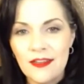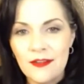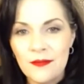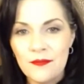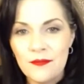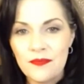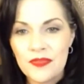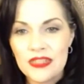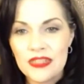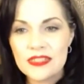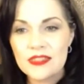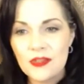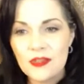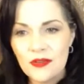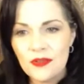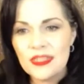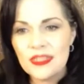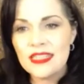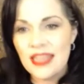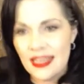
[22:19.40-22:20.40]
So
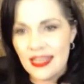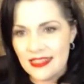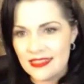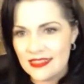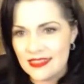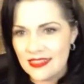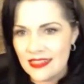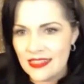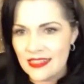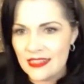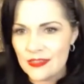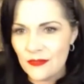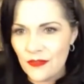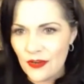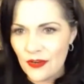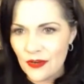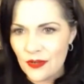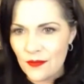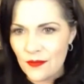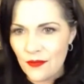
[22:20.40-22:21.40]
yes, it is
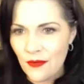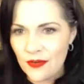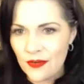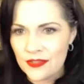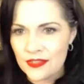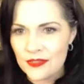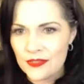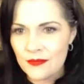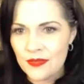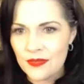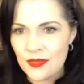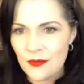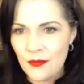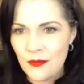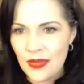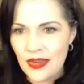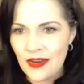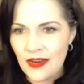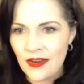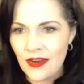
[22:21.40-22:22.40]
very important to be
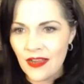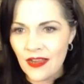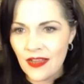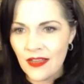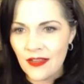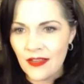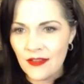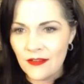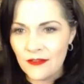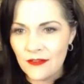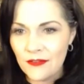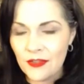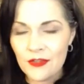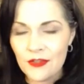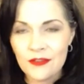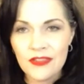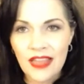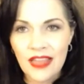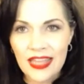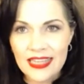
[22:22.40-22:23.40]
aware of your
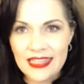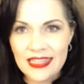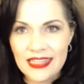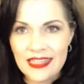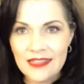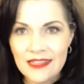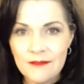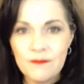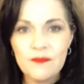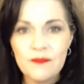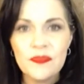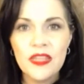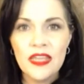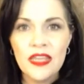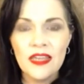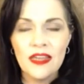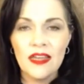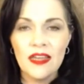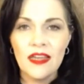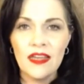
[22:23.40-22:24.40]
lighting,
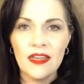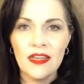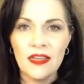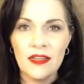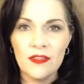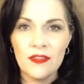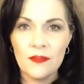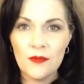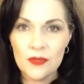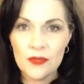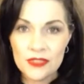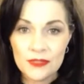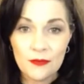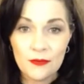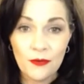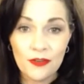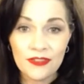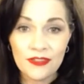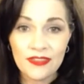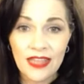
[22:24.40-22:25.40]
the most
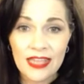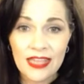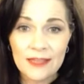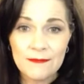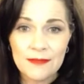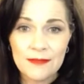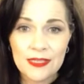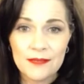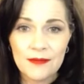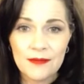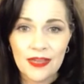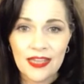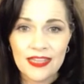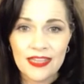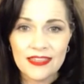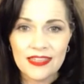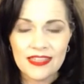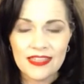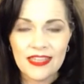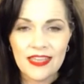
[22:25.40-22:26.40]
important light being behind
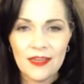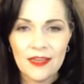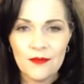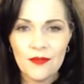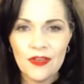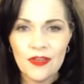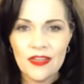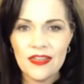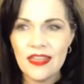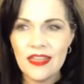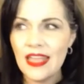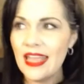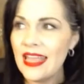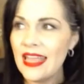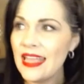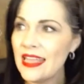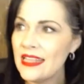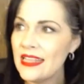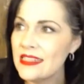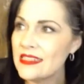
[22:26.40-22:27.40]
the camera.
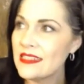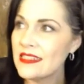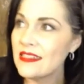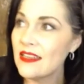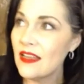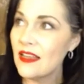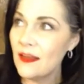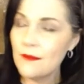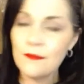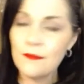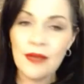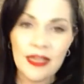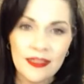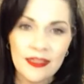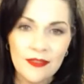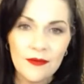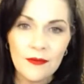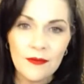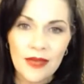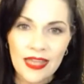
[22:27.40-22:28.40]
And by the
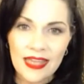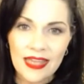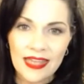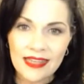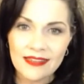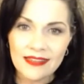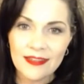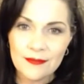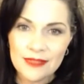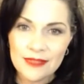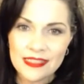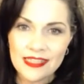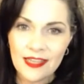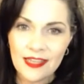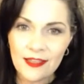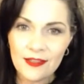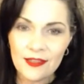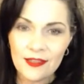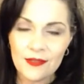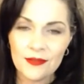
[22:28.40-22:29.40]
way, let me tell
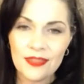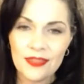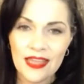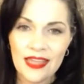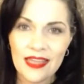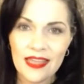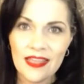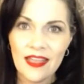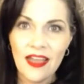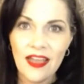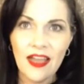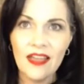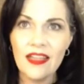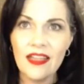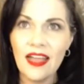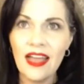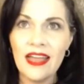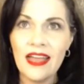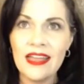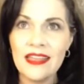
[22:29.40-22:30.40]
you that
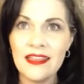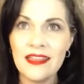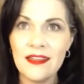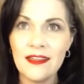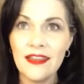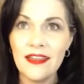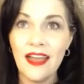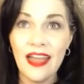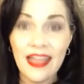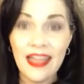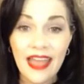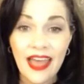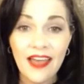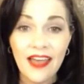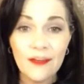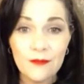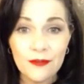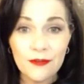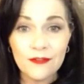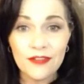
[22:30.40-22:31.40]
I have
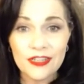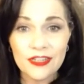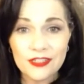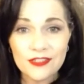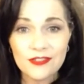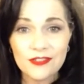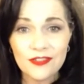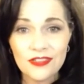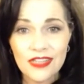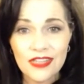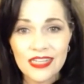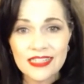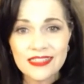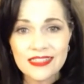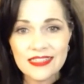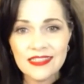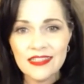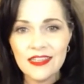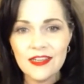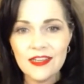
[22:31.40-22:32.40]
professional lights in
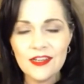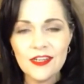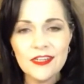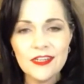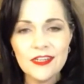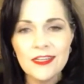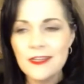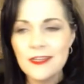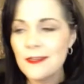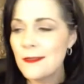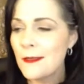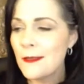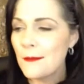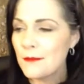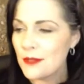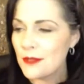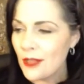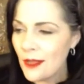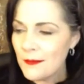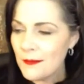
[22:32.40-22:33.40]
here, but
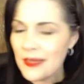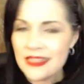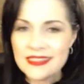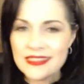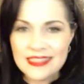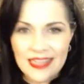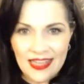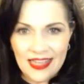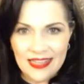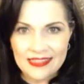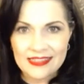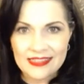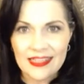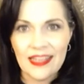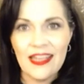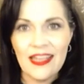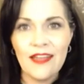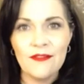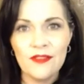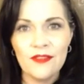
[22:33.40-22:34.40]
on my desk, I
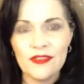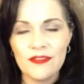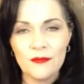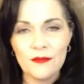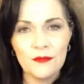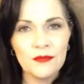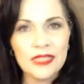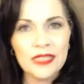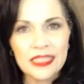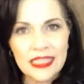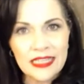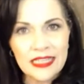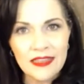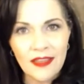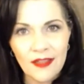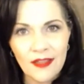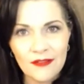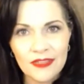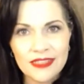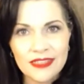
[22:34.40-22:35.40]
have this really
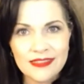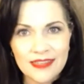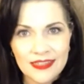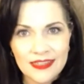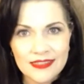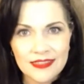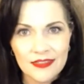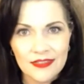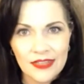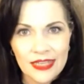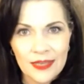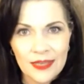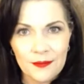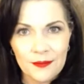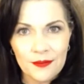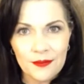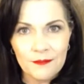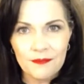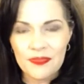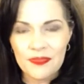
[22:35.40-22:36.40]
lovely desk lamp
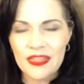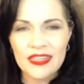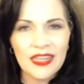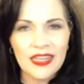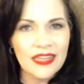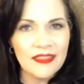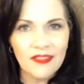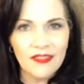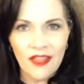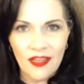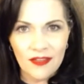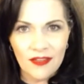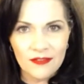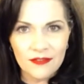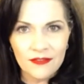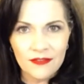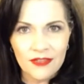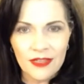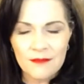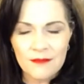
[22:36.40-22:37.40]
that I love.
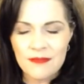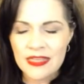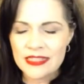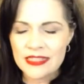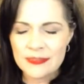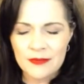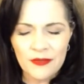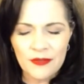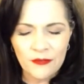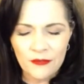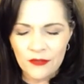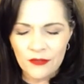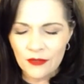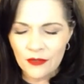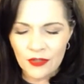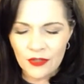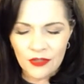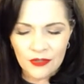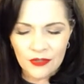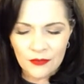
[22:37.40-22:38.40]
It makes me feel
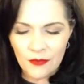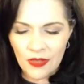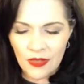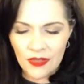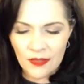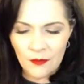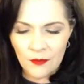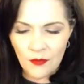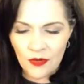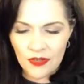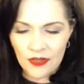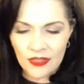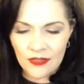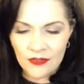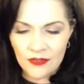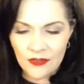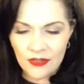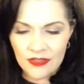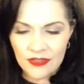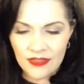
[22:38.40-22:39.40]
good while I'm working
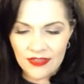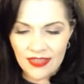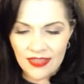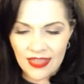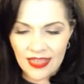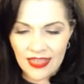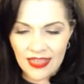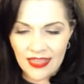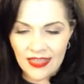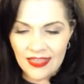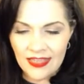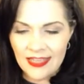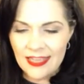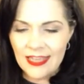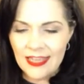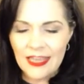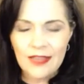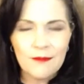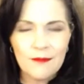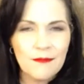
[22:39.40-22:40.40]
during the day.
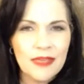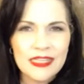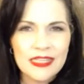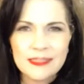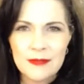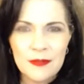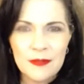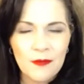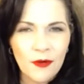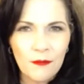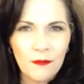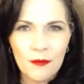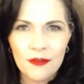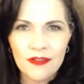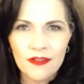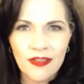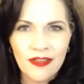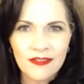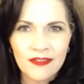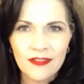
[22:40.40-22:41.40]
It makes me more
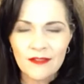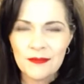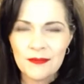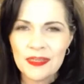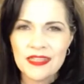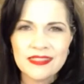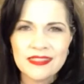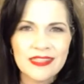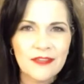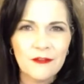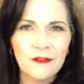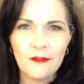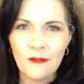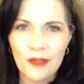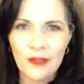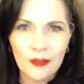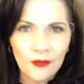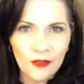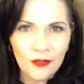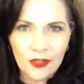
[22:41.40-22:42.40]
productive because I
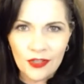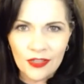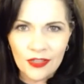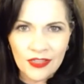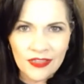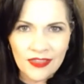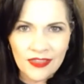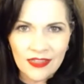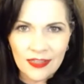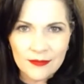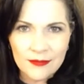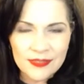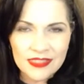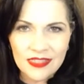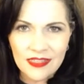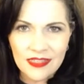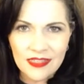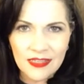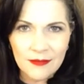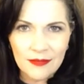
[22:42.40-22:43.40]
feel good that I'm
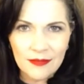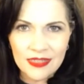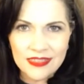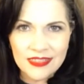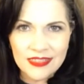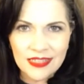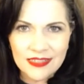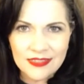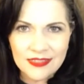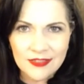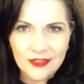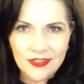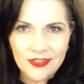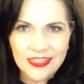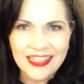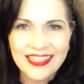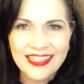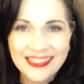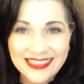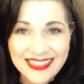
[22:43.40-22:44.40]
sitting at my desk during
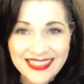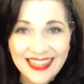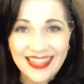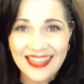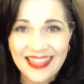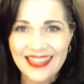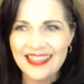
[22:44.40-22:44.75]
the day.